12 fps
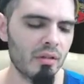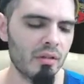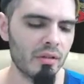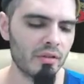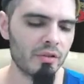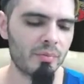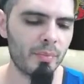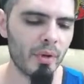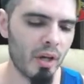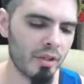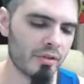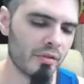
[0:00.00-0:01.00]

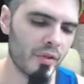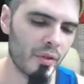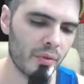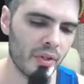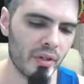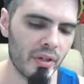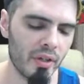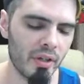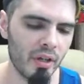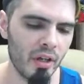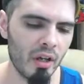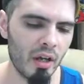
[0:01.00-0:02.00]
spots of it, really.
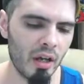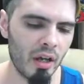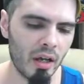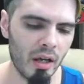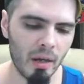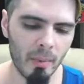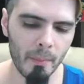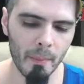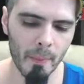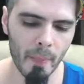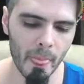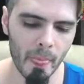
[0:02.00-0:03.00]

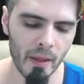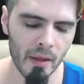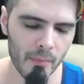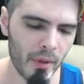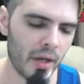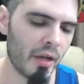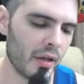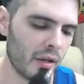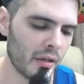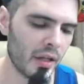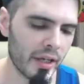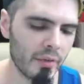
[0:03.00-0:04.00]
But
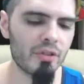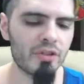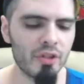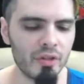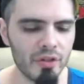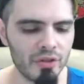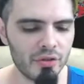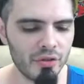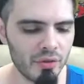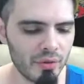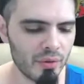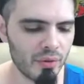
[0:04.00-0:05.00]
like with Series
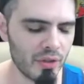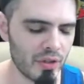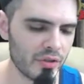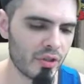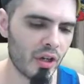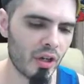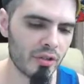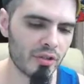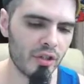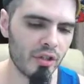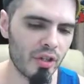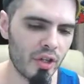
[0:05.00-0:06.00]
2, these cards
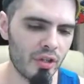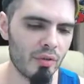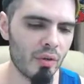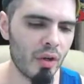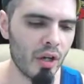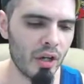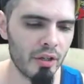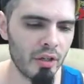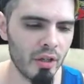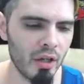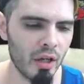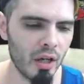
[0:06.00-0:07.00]
continue on,
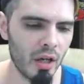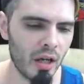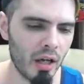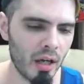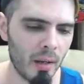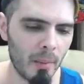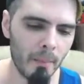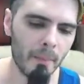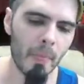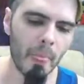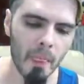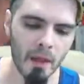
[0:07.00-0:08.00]

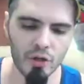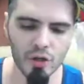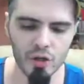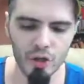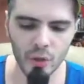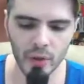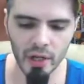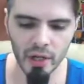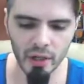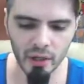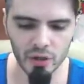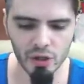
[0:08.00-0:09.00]

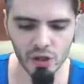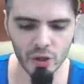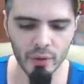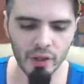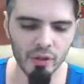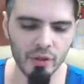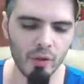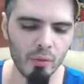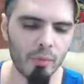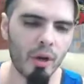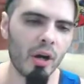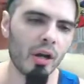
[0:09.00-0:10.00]
showing
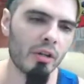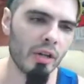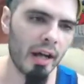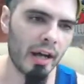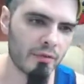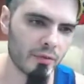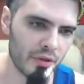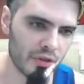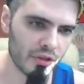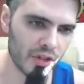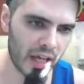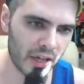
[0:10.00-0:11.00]
bar graphs with
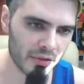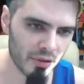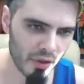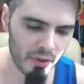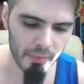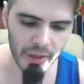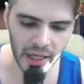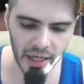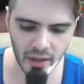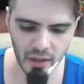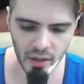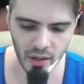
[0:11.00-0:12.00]
stats on the
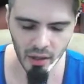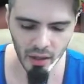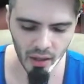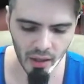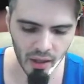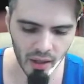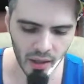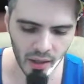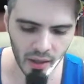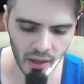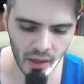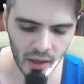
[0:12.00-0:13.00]
back.
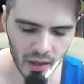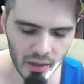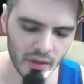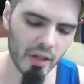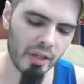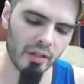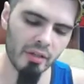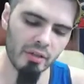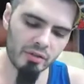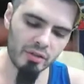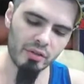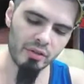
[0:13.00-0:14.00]
Unlike
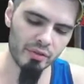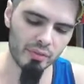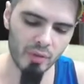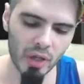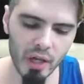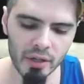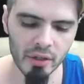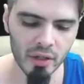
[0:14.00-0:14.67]
Series 1,